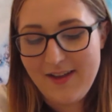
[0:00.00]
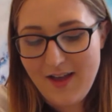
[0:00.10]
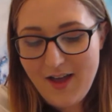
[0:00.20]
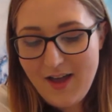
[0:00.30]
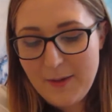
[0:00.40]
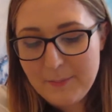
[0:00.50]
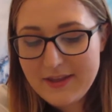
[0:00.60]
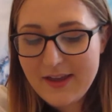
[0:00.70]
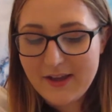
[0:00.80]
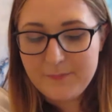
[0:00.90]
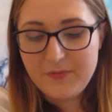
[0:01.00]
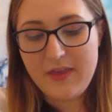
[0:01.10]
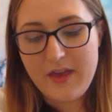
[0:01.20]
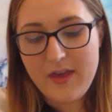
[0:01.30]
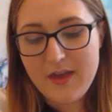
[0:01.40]
But yeah,
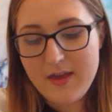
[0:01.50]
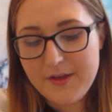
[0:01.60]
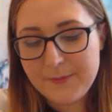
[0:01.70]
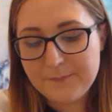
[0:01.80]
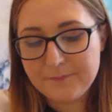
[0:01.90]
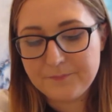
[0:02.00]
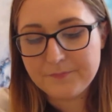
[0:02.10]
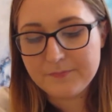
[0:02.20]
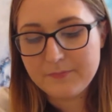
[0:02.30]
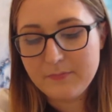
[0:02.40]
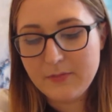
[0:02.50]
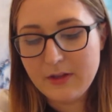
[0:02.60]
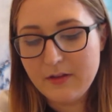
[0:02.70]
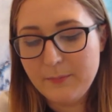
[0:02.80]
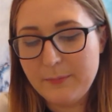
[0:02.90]
they
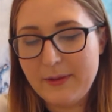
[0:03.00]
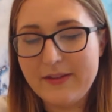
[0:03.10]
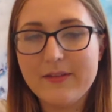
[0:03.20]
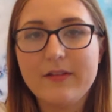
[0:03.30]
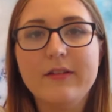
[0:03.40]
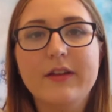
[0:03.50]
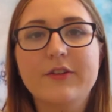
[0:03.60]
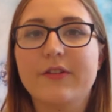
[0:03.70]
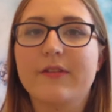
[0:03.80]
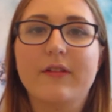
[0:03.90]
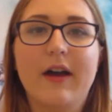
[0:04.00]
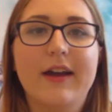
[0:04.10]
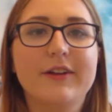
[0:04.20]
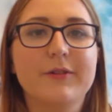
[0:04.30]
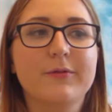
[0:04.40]
basically just
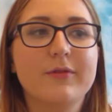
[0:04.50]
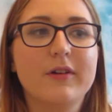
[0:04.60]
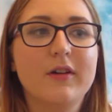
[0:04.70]
kind of